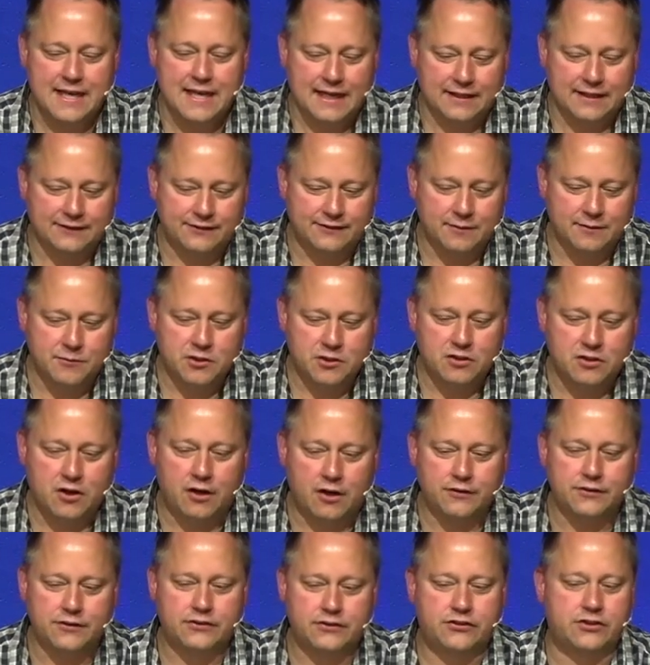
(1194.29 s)
and someone
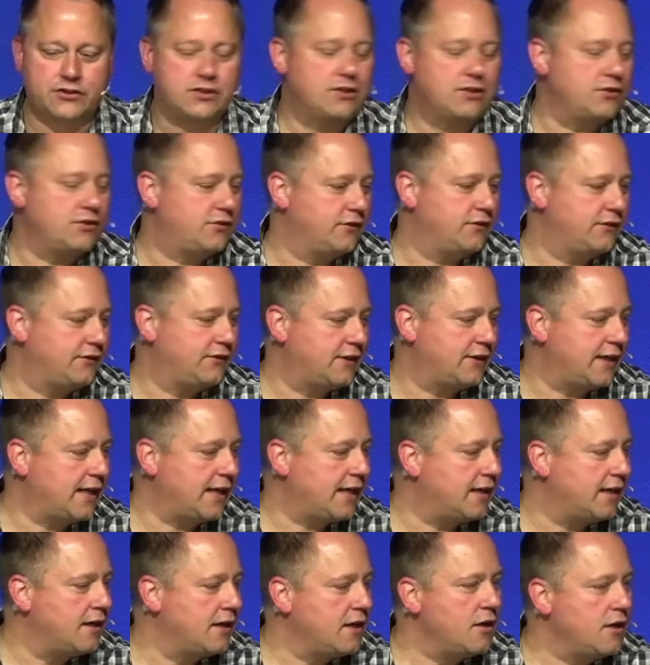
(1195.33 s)
called the church and said,
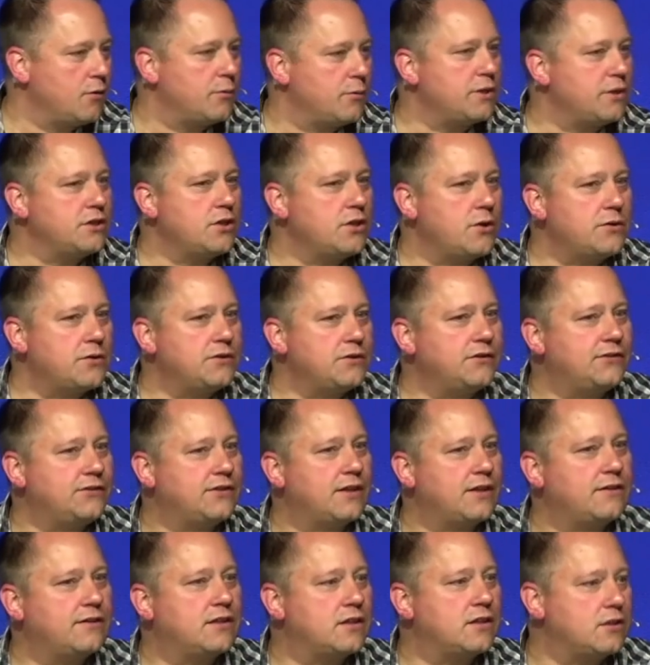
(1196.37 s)
"Hey, we noticed
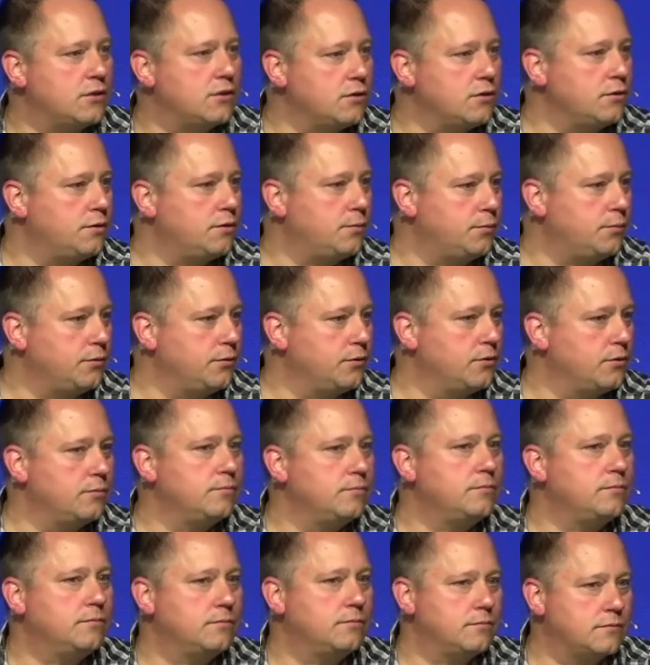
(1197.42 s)
that the youth
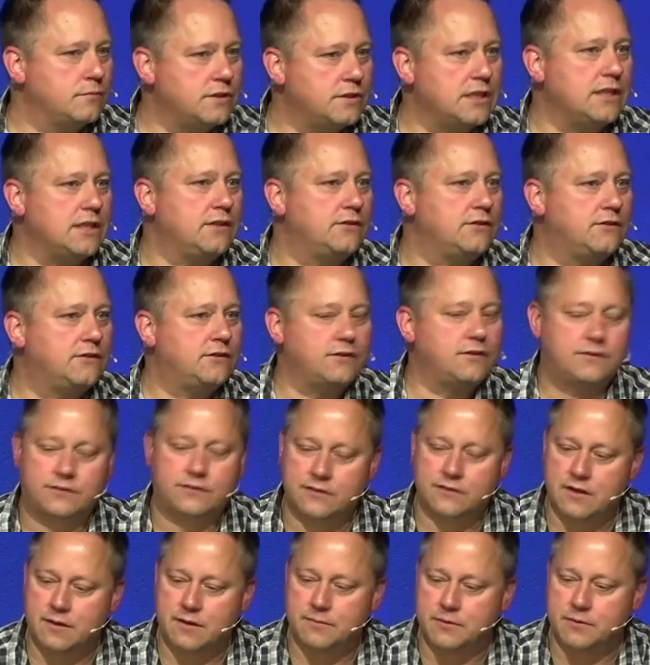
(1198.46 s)
room needs
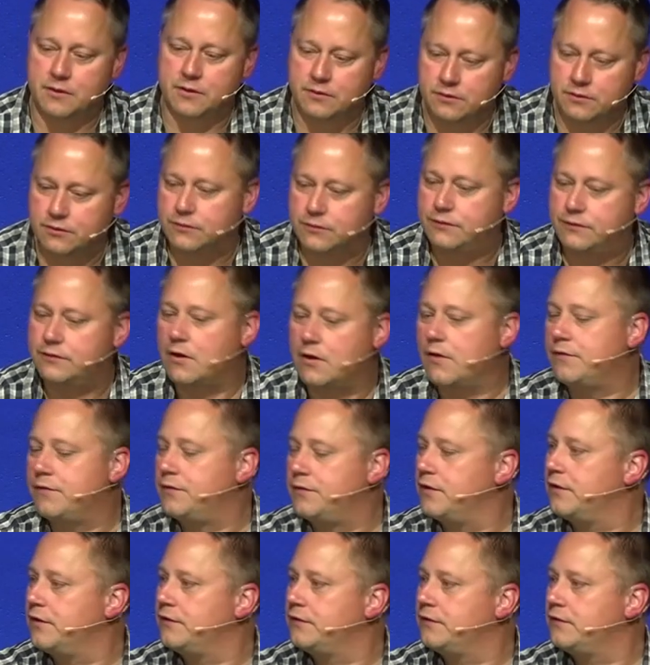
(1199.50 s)
some new
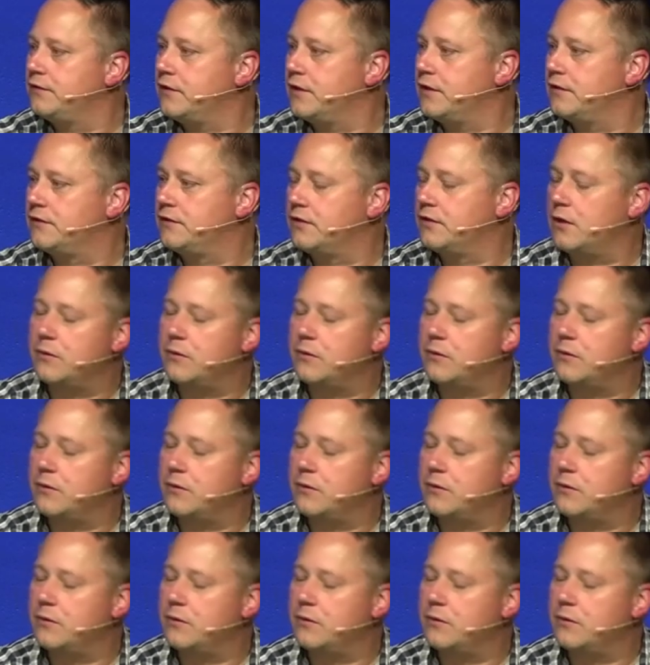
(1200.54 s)
sofas, and so